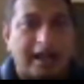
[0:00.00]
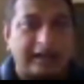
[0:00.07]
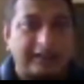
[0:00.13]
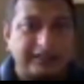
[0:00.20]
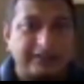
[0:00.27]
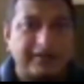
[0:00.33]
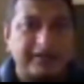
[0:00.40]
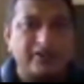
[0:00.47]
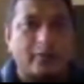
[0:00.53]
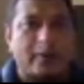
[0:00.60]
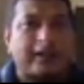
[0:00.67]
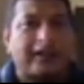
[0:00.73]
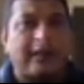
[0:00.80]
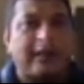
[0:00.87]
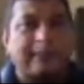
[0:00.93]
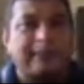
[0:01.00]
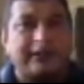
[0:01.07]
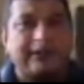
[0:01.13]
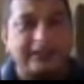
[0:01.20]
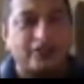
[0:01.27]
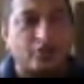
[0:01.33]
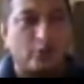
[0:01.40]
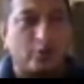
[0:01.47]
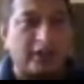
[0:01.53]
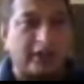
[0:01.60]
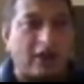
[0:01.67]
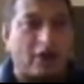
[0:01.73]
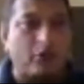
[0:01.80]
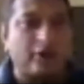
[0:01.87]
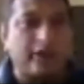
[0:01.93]
Otherwise, what happens is your
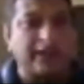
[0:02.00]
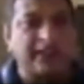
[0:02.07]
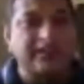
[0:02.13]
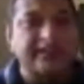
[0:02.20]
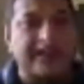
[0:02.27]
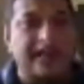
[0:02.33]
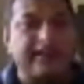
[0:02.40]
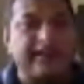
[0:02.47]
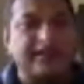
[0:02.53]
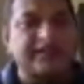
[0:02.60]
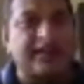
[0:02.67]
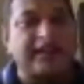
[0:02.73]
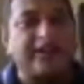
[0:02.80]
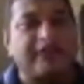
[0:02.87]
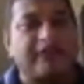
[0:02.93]
accounting standards are